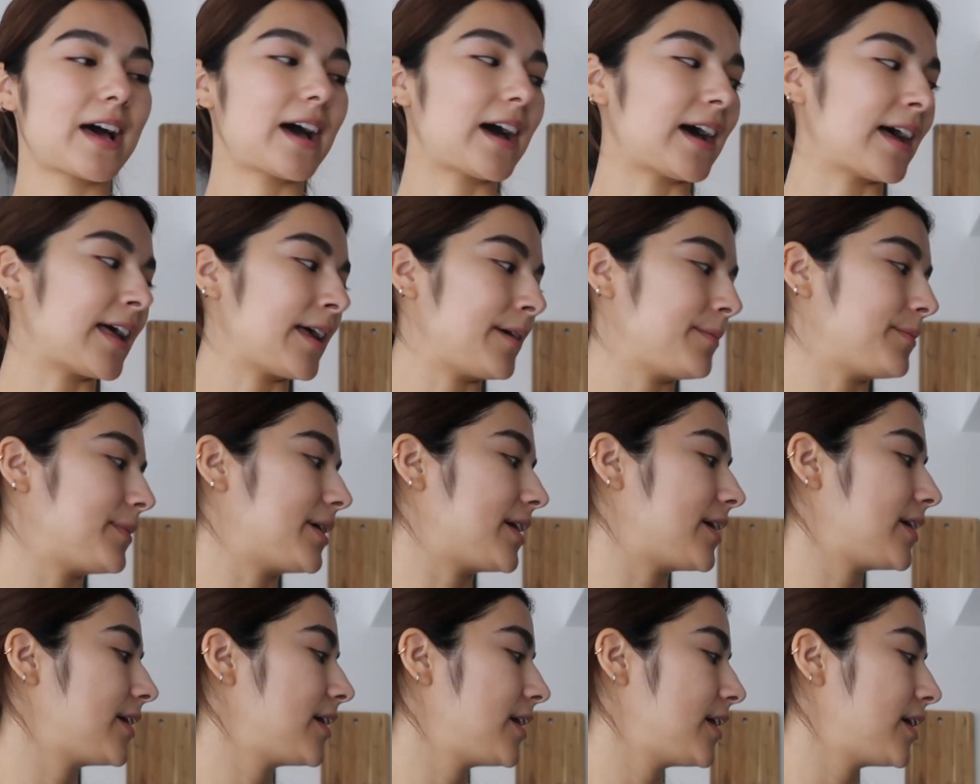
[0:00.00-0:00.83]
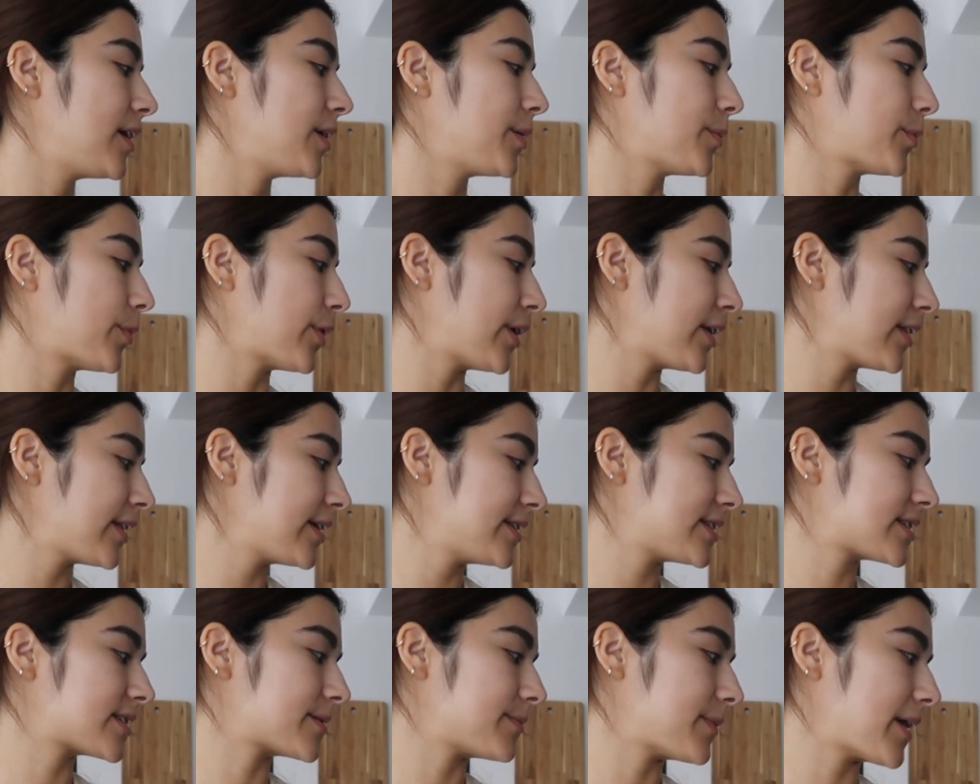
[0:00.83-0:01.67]
I'm
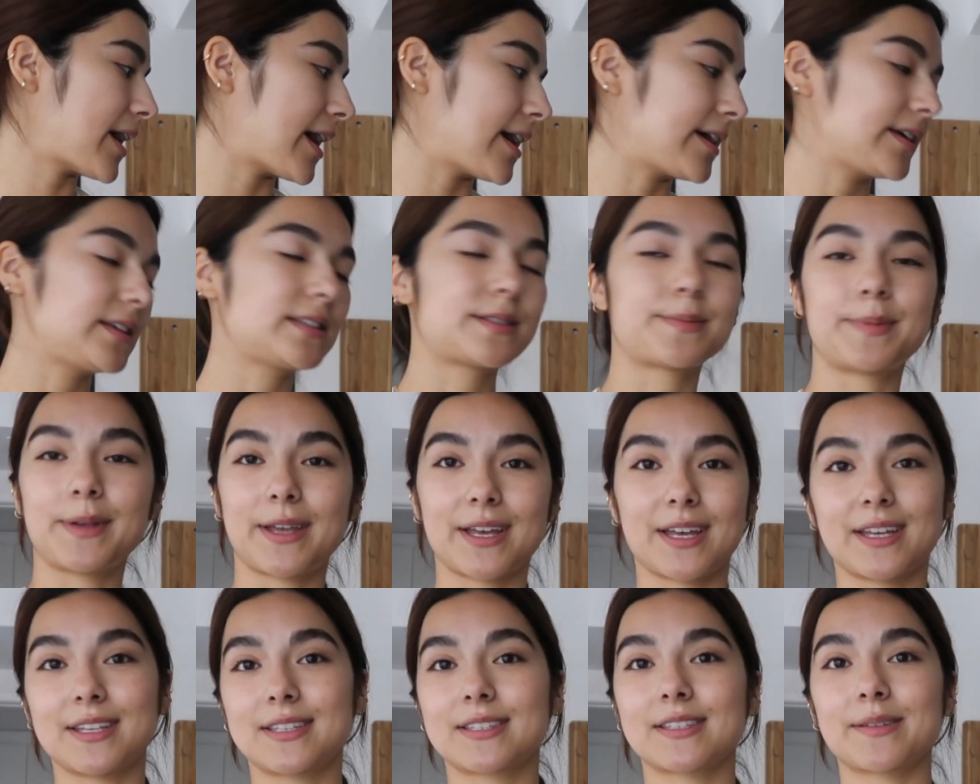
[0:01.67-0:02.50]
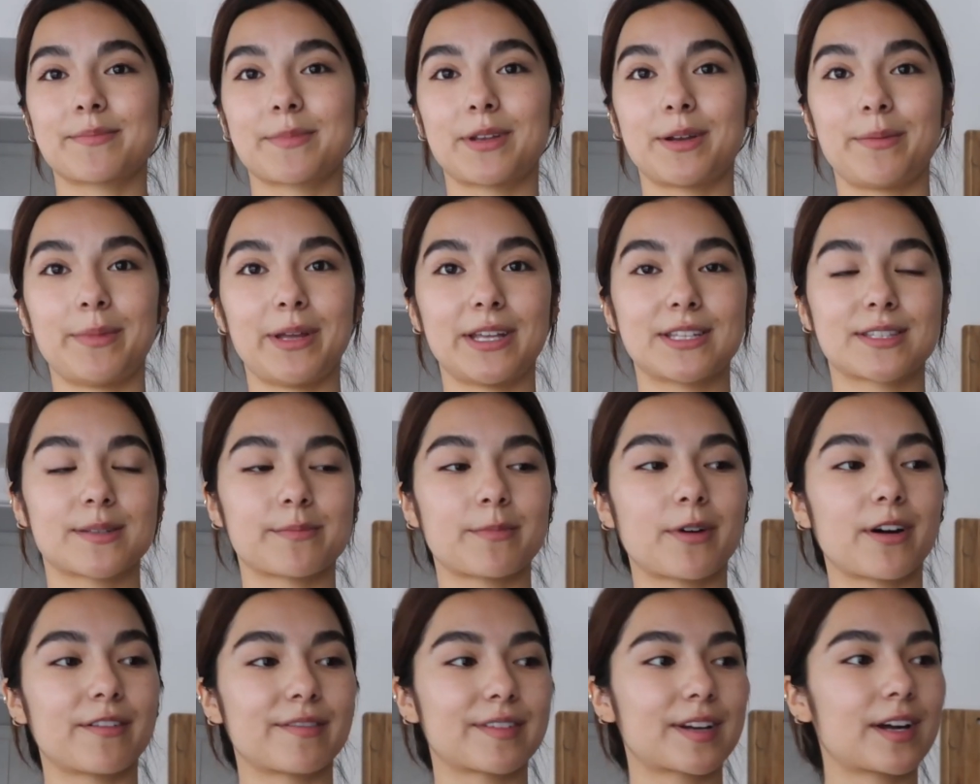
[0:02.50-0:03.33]
boiling some eggs because I'm gonna make
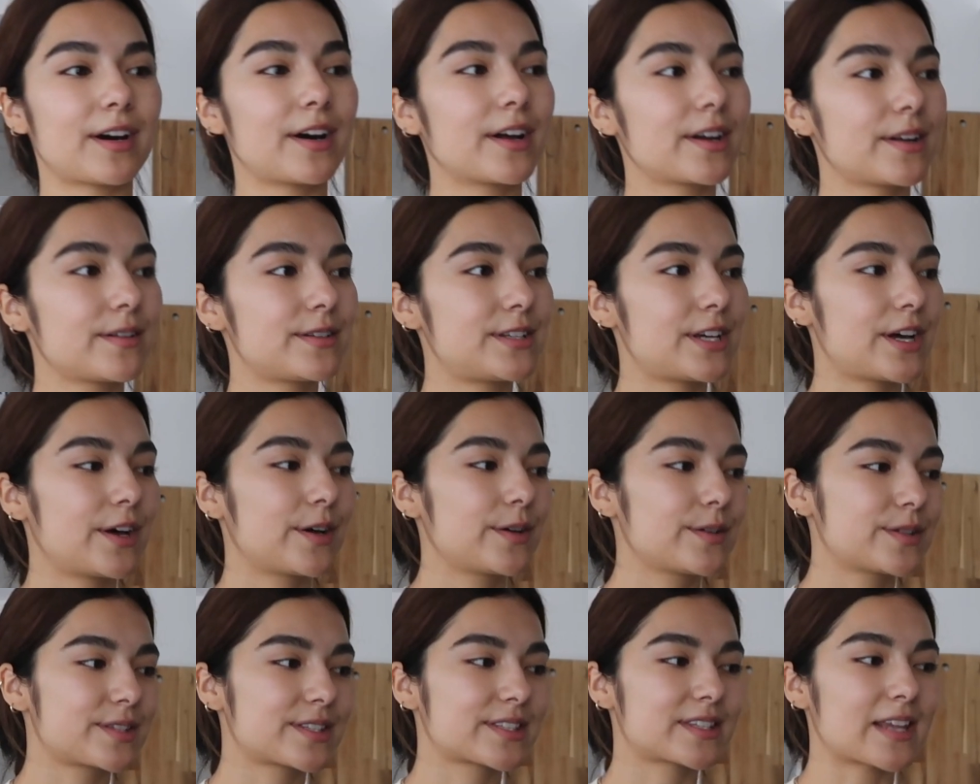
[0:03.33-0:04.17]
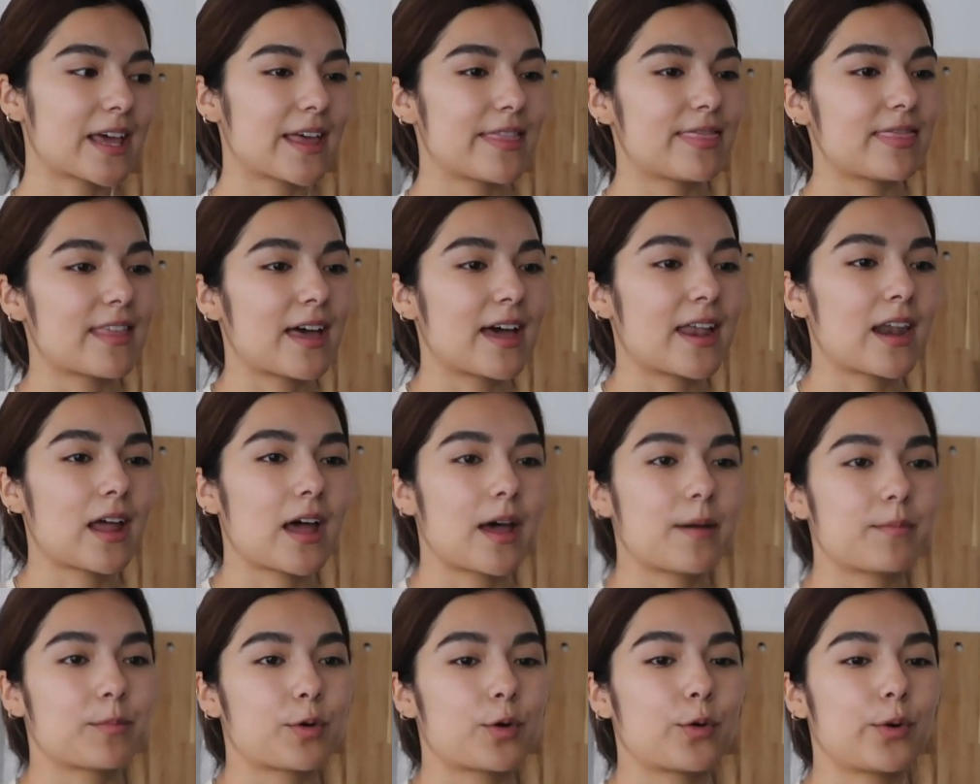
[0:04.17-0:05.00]
some avocado toast and then
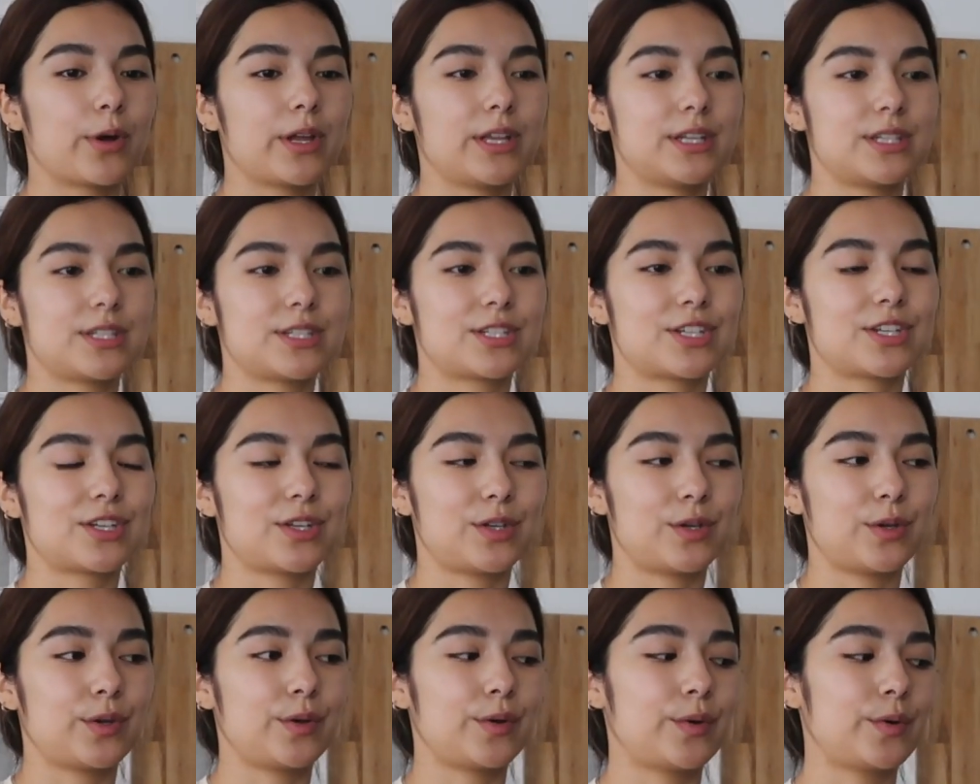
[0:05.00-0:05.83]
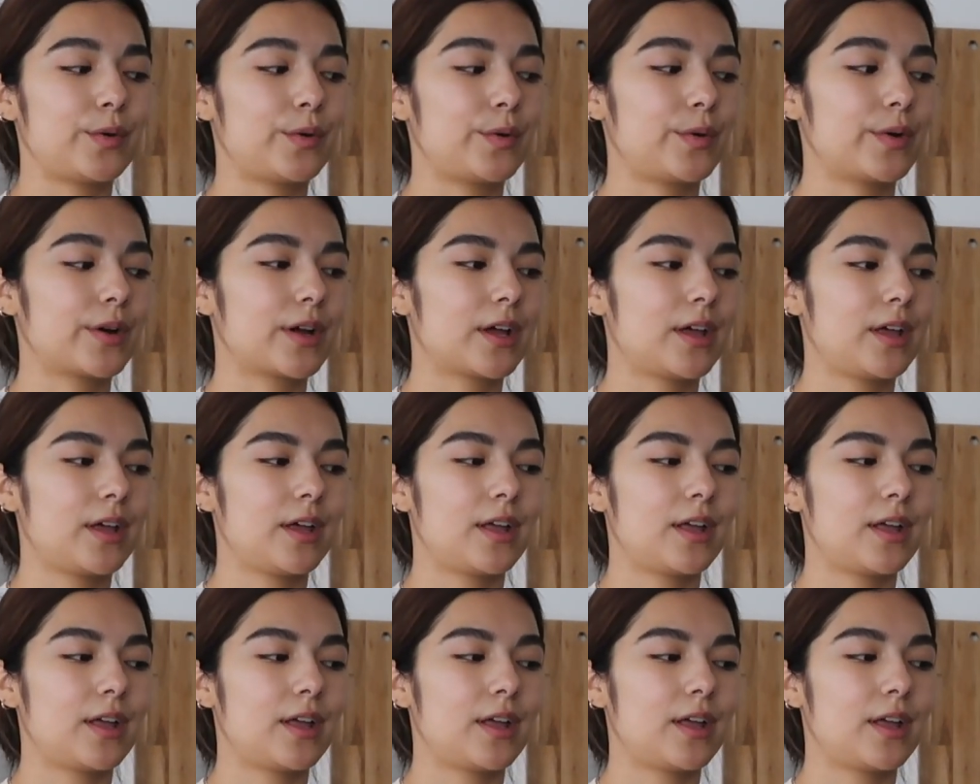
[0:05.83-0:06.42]
I'm going to